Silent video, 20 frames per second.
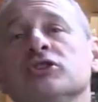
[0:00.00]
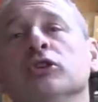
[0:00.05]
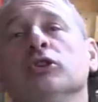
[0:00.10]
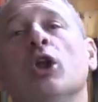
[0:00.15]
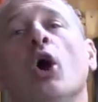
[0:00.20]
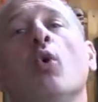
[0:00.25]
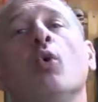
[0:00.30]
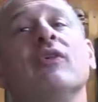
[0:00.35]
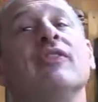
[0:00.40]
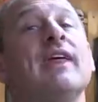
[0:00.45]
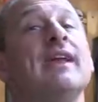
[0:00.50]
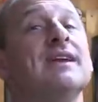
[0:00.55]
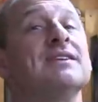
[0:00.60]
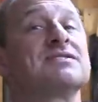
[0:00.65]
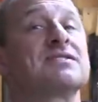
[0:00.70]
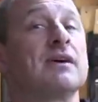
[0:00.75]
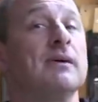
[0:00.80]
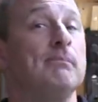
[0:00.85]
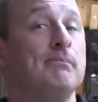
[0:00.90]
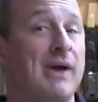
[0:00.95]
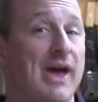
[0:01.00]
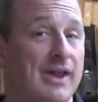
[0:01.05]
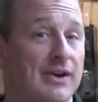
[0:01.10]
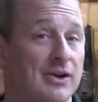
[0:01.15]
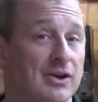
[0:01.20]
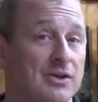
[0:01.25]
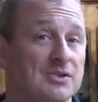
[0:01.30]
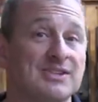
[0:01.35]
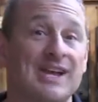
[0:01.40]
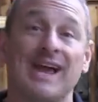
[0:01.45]
is lower than its
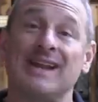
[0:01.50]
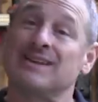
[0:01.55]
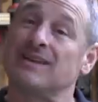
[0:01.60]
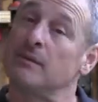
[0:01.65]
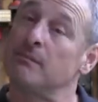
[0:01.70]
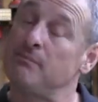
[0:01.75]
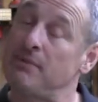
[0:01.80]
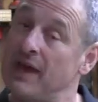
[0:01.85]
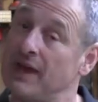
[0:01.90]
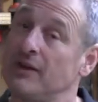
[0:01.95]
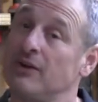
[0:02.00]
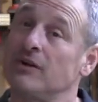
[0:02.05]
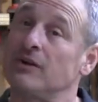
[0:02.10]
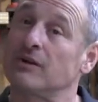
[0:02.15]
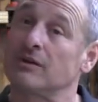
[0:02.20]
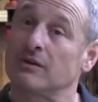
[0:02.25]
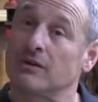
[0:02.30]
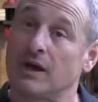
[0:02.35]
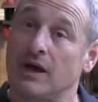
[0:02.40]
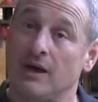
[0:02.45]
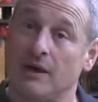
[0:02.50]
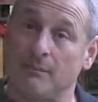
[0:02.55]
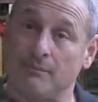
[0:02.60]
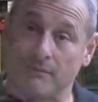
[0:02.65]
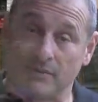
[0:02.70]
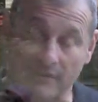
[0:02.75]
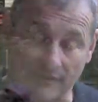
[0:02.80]
competitors and competitor, uh,